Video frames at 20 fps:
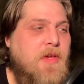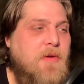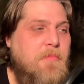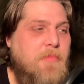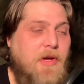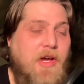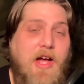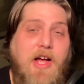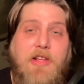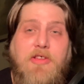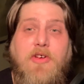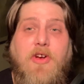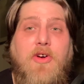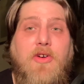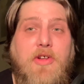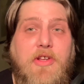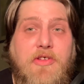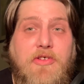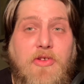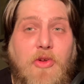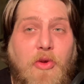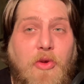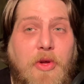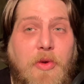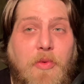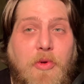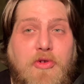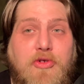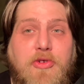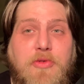But God taught us to only
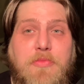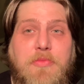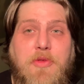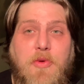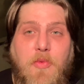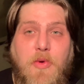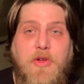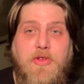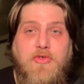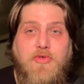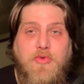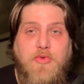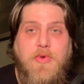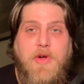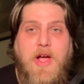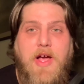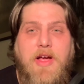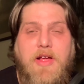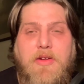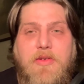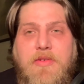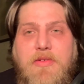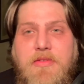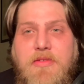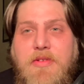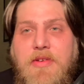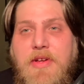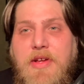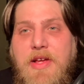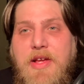worship the one true God
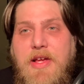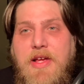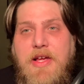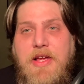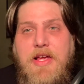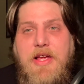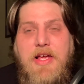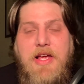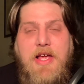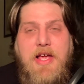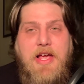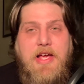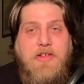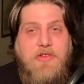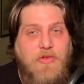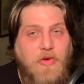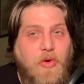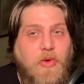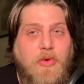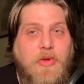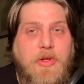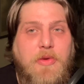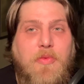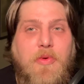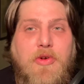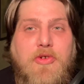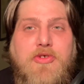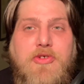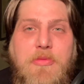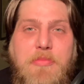and to only
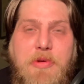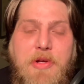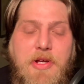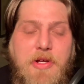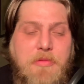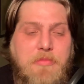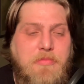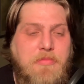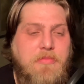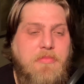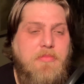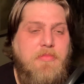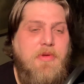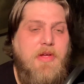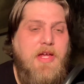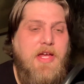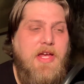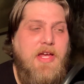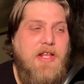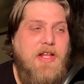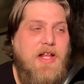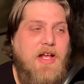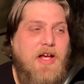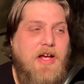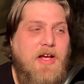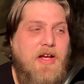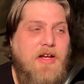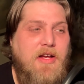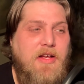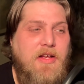worship Him. And
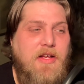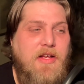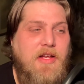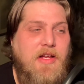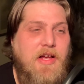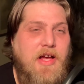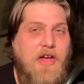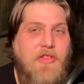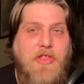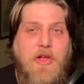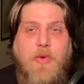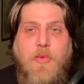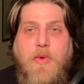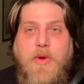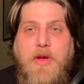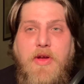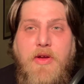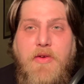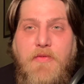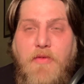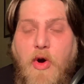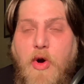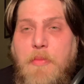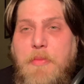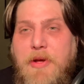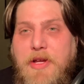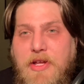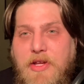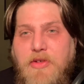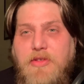uh, I think we've all
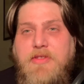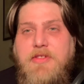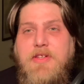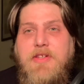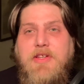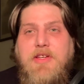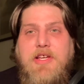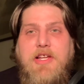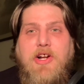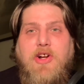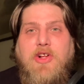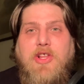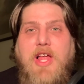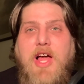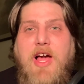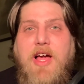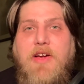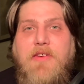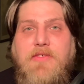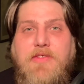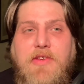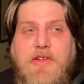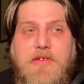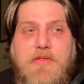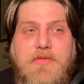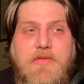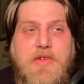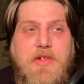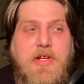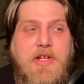been guilty in our lives of
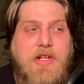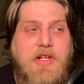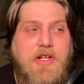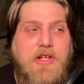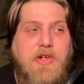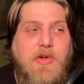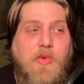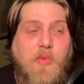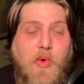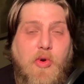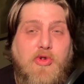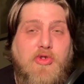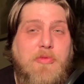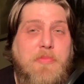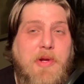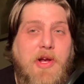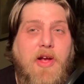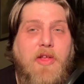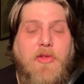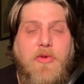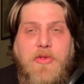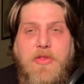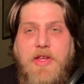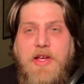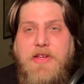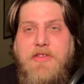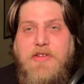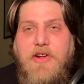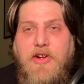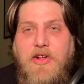worshiping other
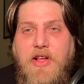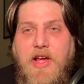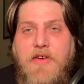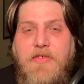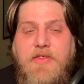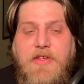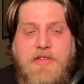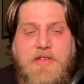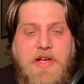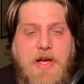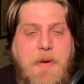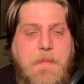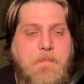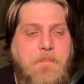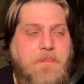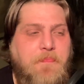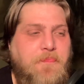things in our lives at time.